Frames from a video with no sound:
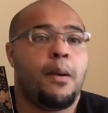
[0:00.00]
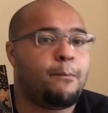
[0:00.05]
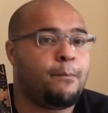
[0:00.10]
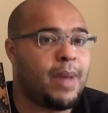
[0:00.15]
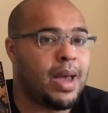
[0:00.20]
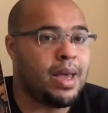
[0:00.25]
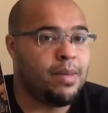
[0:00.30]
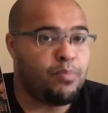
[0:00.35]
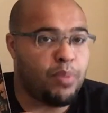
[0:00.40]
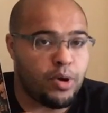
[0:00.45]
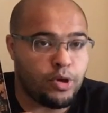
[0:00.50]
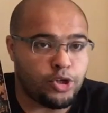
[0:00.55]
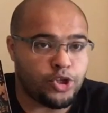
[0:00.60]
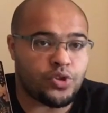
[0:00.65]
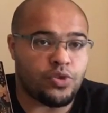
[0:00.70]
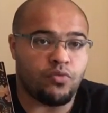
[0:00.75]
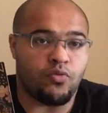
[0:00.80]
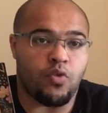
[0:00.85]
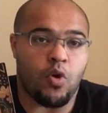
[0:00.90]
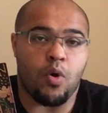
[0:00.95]
may push
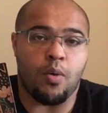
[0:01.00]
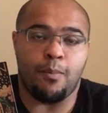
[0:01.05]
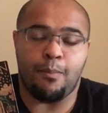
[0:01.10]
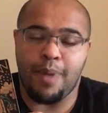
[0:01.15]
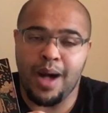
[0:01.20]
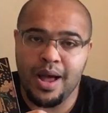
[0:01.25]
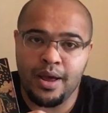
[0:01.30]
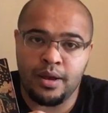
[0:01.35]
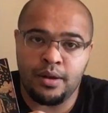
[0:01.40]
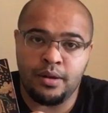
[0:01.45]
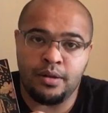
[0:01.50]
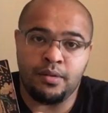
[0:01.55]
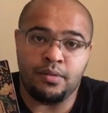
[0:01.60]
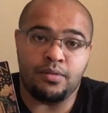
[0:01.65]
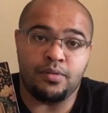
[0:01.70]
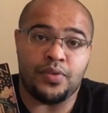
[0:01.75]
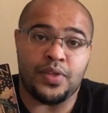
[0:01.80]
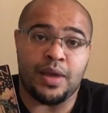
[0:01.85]
the wrong button